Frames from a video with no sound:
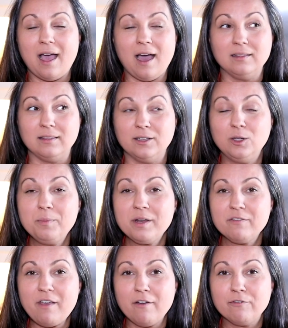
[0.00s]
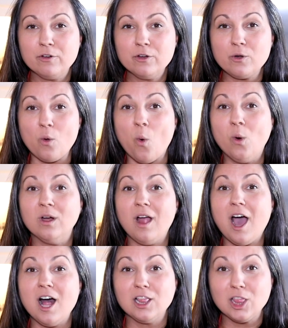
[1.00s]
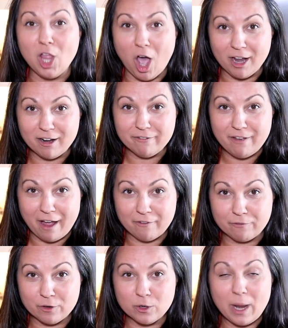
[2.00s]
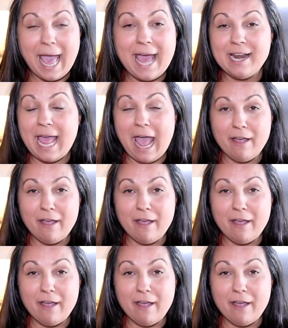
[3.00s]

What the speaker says: a little bit of effort or a lot of effort and